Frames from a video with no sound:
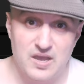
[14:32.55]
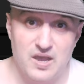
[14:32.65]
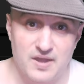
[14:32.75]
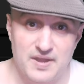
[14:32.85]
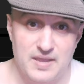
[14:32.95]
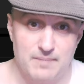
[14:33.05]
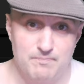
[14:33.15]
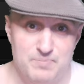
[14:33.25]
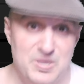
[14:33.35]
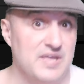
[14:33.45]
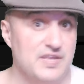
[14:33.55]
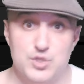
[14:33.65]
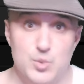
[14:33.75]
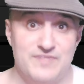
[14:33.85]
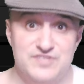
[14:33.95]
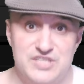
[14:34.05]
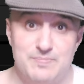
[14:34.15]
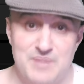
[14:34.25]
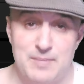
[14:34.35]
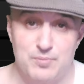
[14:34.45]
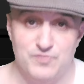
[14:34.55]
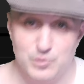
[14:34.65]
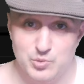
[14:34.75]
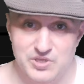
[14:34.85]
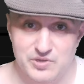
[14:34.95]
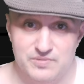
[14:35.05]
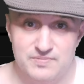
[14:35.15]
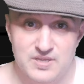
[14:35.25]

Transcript: on a big UFC pay per view here.